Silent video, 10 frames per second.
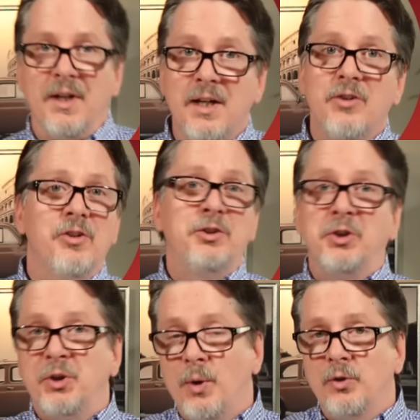it is
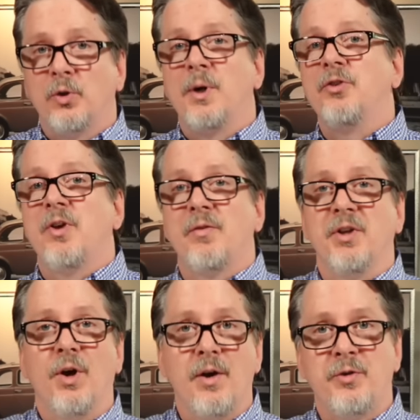literally going to erase
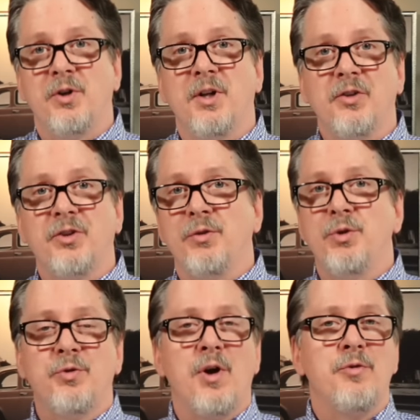everything off your disk. If
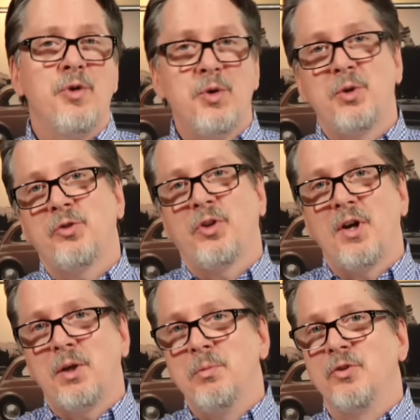you've got photos,
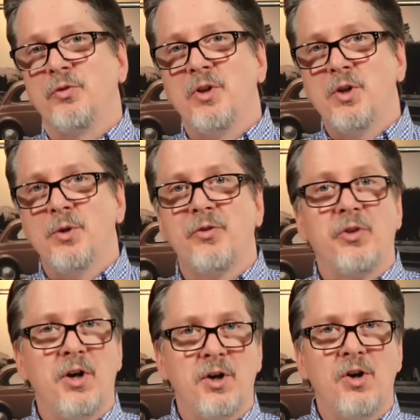documents, videos,
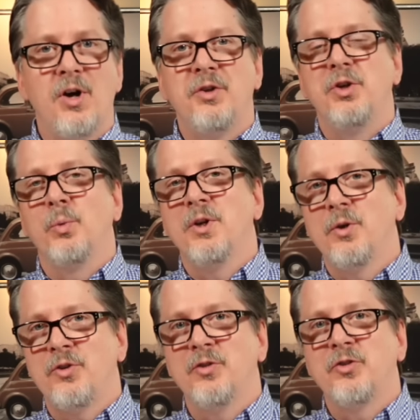they're gone. Your
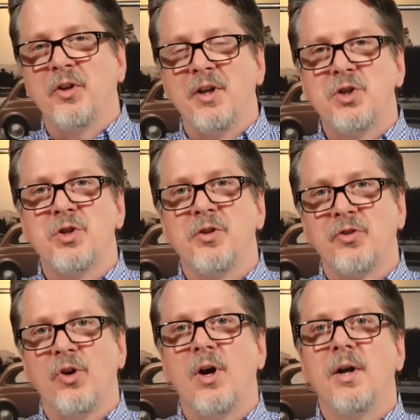Windows installation is
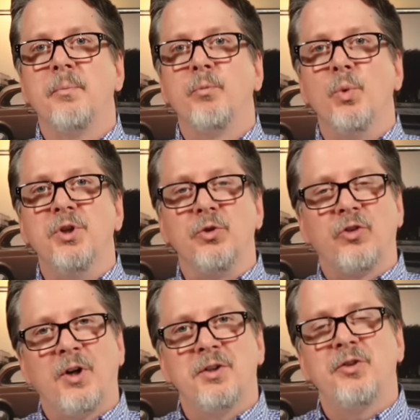gone. When you
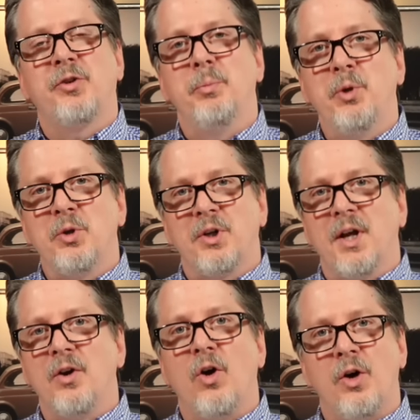start this computer
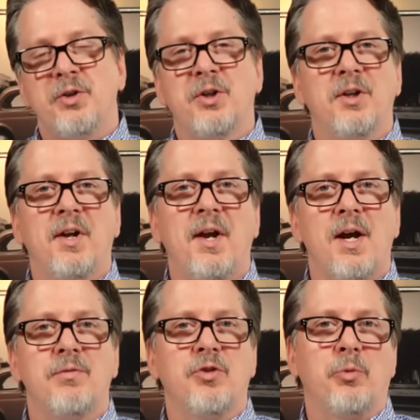again, all you're going to
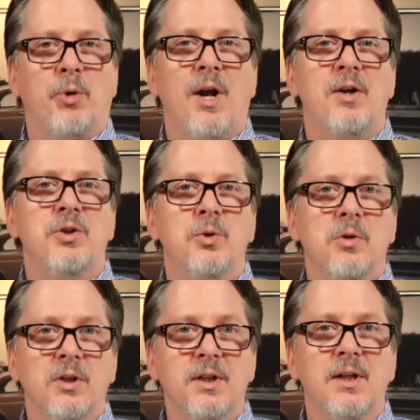have is a brand new
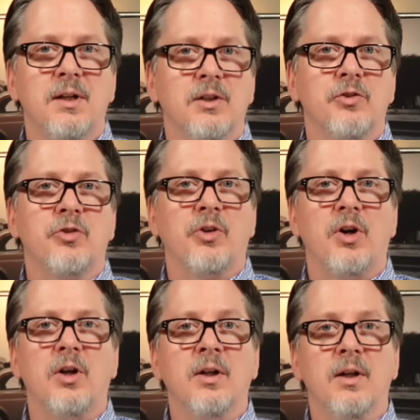clean
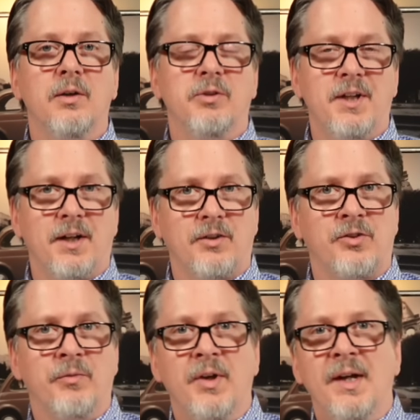install of Linux.